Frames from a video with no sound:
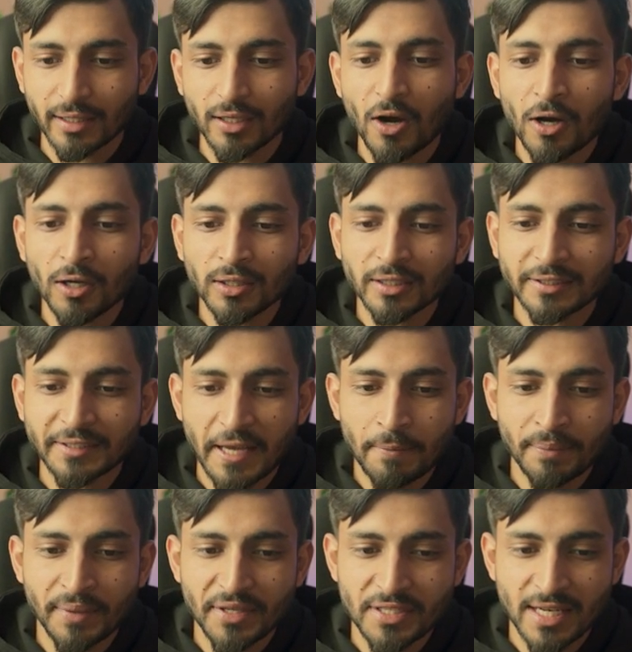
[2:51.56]
All these
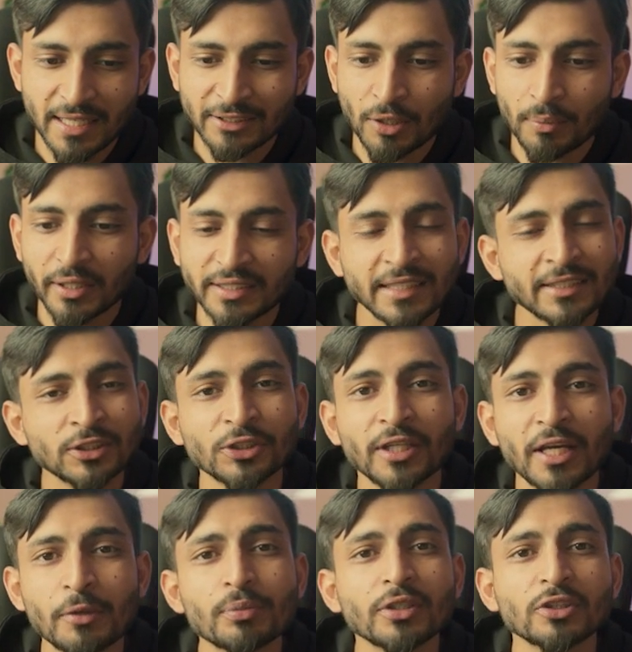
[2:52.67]
campaigns, some are testing
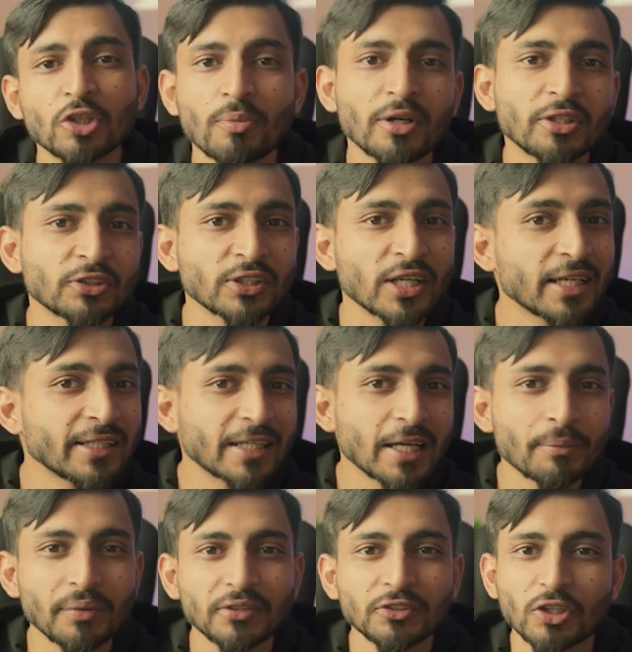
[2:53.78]
campaigns, some are scaling campaigns,